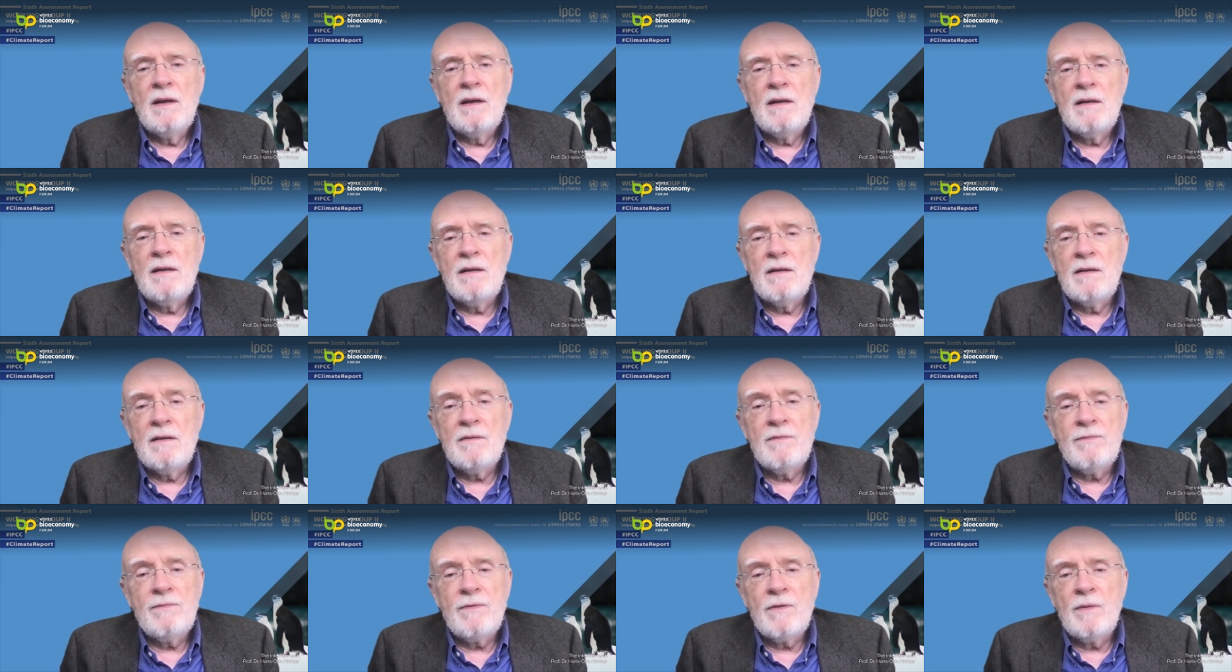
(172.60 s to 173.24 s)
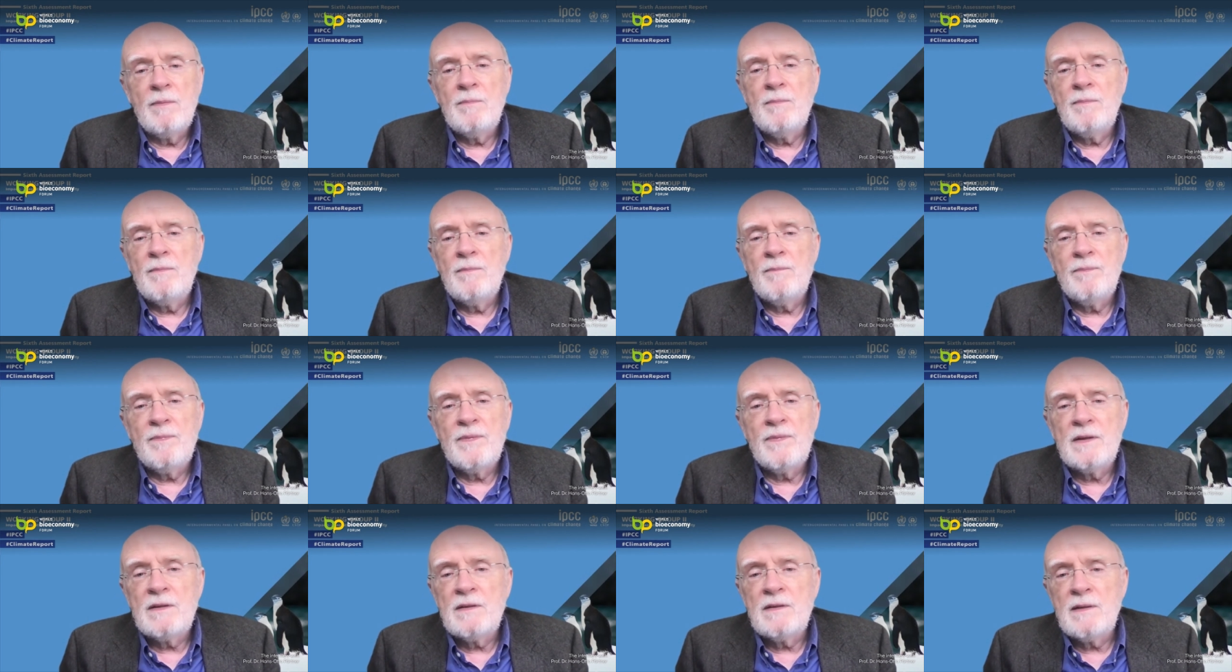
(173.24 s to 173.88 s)
uh, from
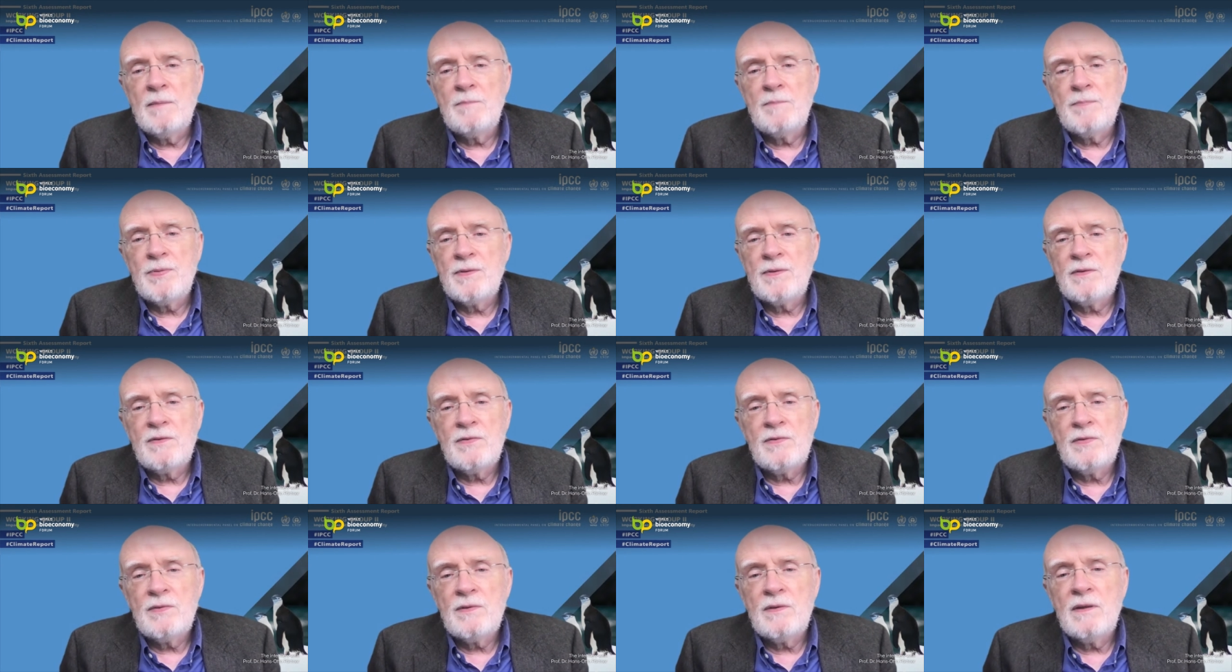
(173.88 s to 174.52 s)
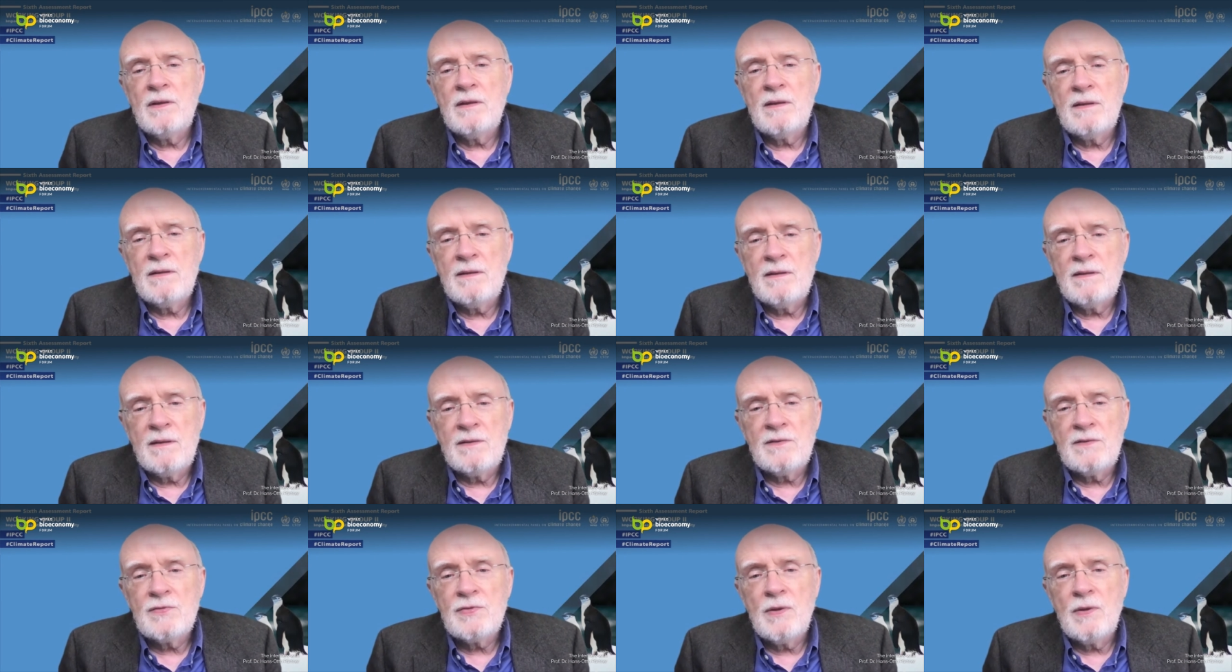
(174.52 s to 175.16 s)
the temperate uh,
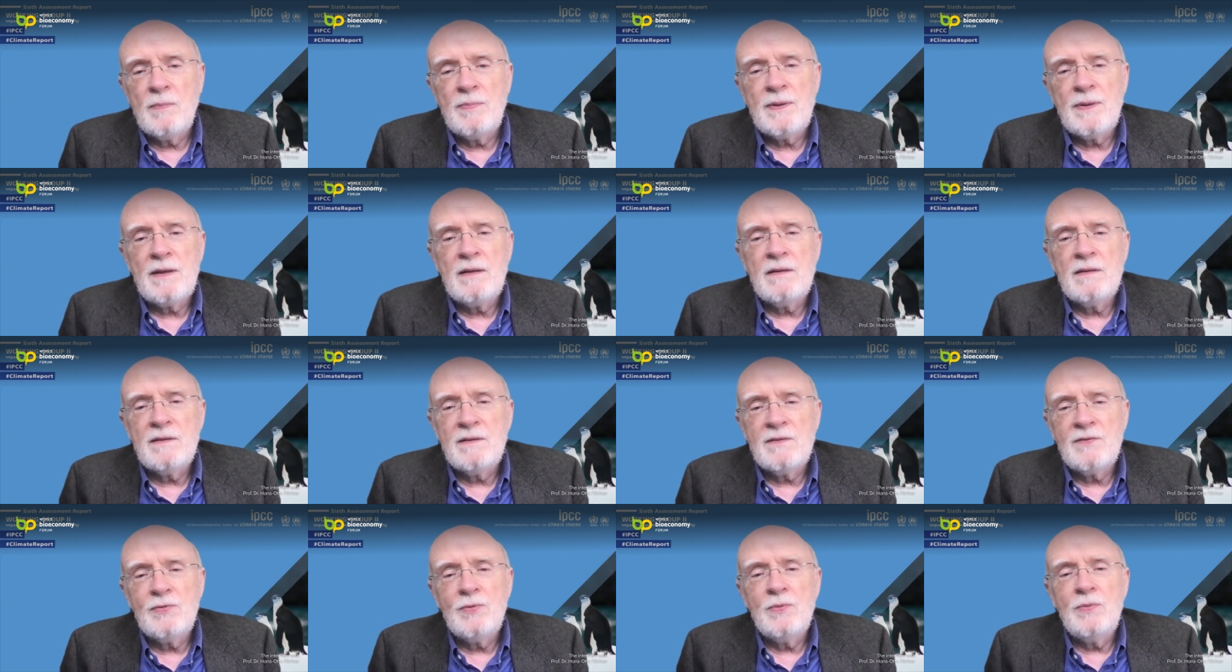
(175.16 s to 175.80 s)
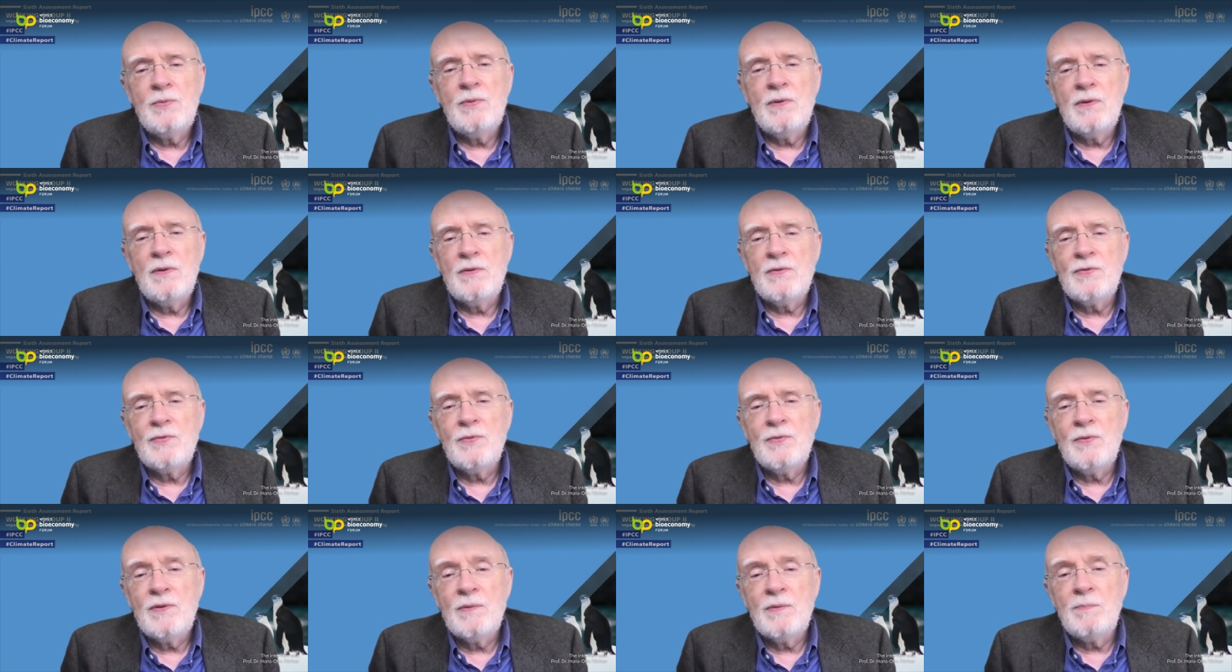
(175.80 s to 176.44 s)
and tropical to,
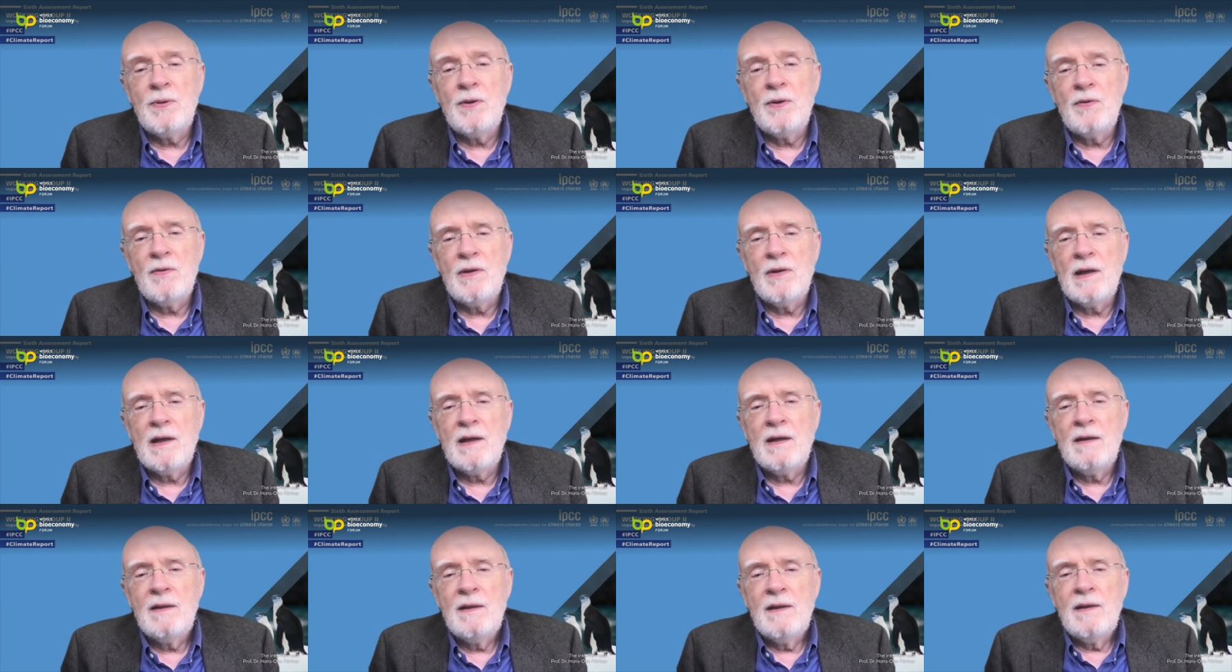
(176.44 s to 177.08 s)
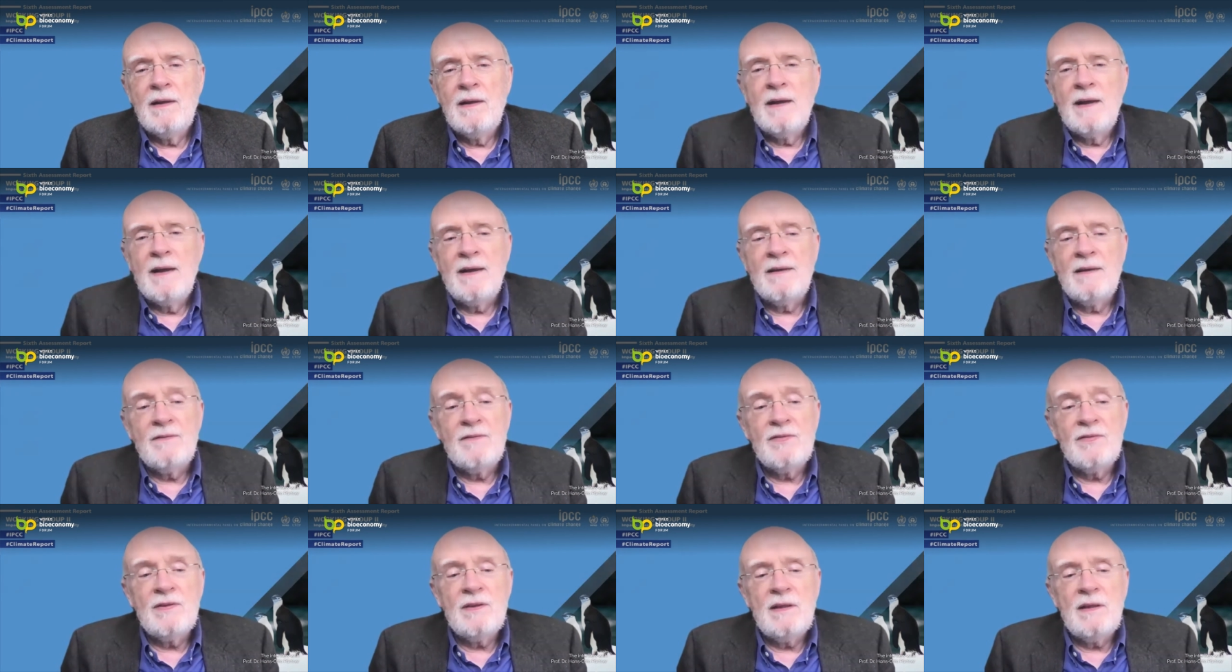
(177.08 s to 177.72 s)
to the polar
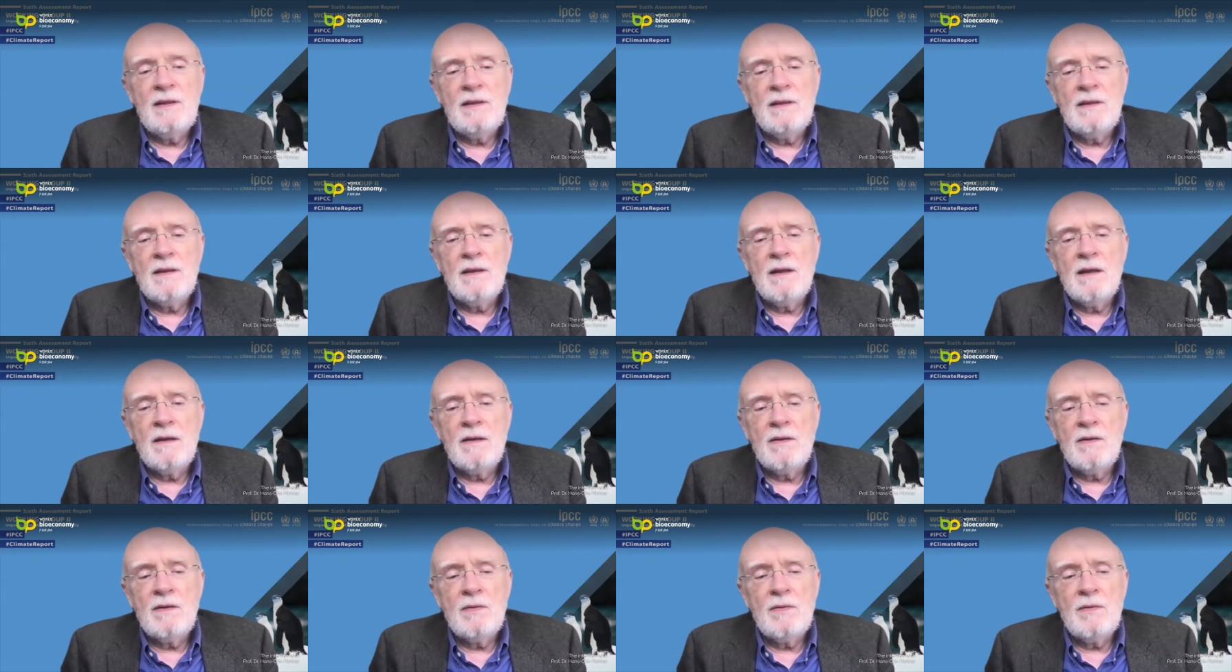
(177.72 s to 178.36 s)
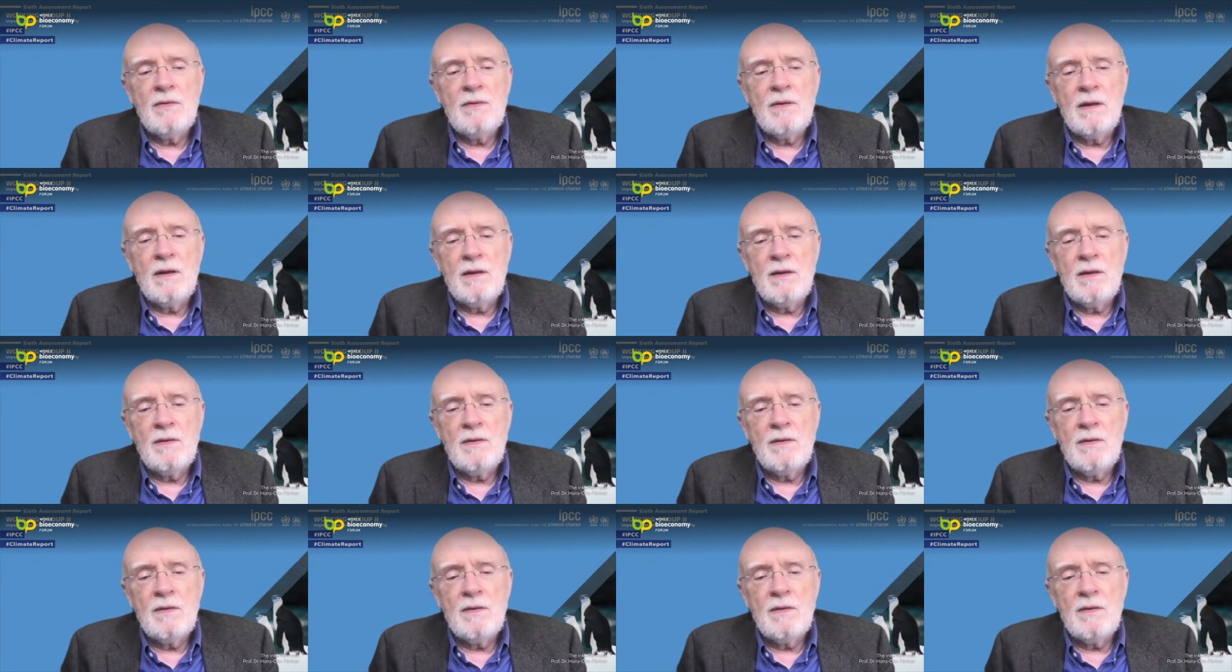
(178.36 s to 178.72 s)
and seeing how,